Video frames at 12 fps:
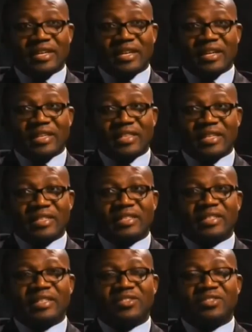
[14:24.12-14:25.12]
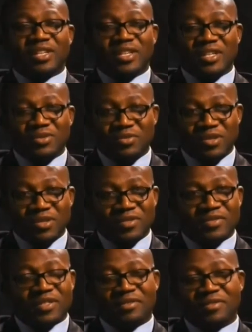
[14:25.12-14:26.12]
that the journey we
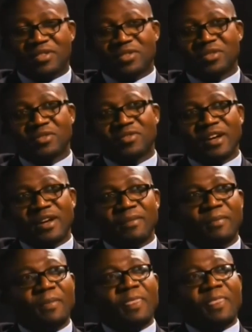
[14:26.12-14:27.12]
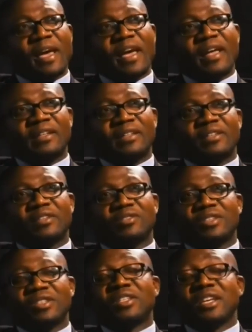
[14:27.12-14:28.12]
have traveled so far and
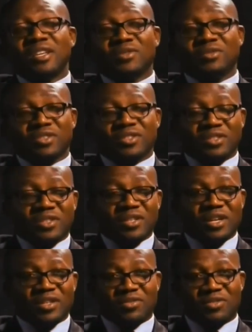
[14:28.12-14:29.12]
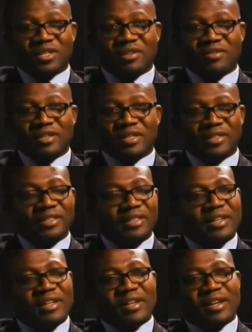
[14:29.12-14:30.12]
the journey we still are to travel
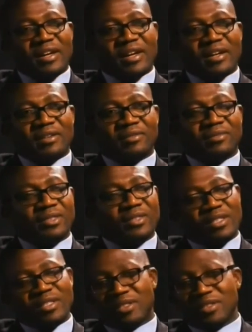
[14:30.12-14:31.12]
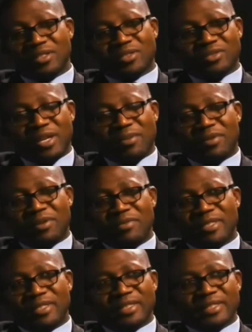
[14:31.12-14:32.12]
it's quite
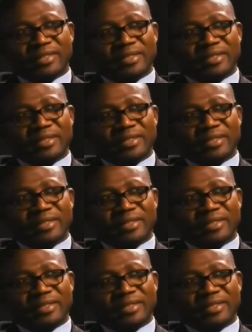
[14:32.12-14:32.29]
promising.